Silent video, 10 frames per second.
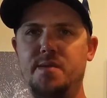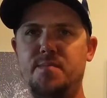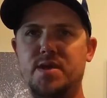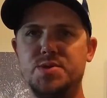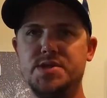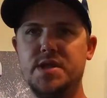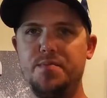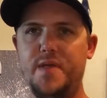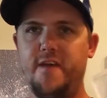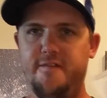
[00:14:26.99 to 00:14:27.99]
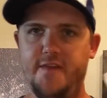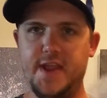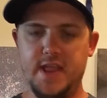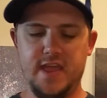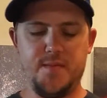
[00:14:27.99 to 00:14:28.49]
Be interesting to play a
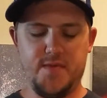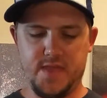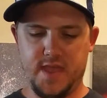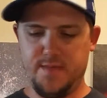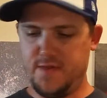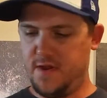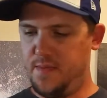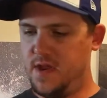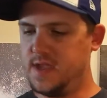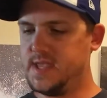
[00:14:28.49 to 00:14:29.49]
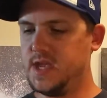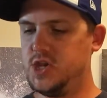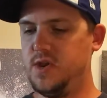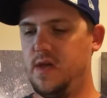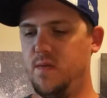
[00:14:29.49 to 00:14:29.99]
fighting game on the Game Gear. I'm not exactly
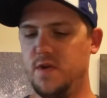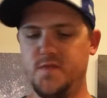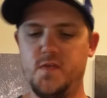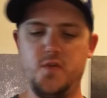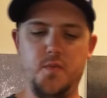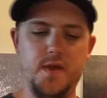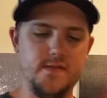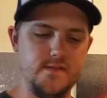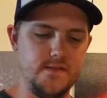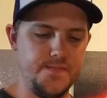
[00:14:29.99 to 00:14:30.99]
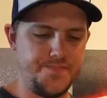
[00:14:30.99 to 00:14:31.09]
sure how that works with 2 buttons.